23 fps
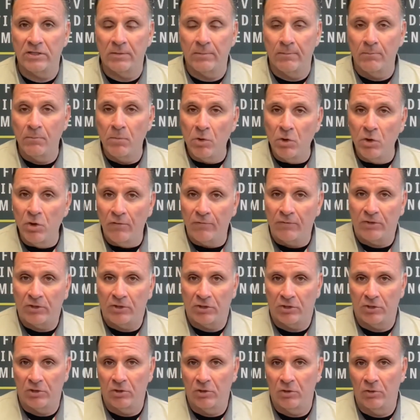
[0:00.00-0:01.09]
moved
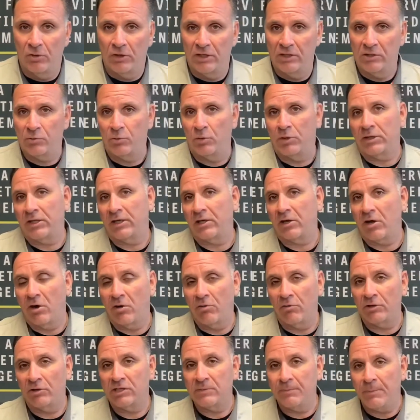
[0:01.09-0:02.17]
to is what they call
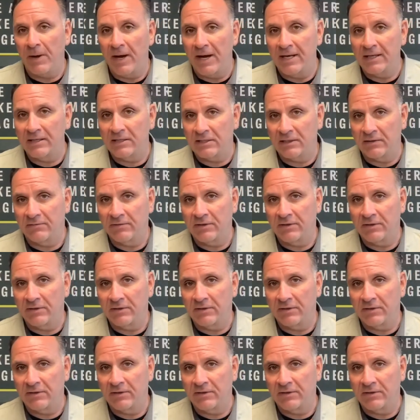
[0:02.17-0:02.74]
responsive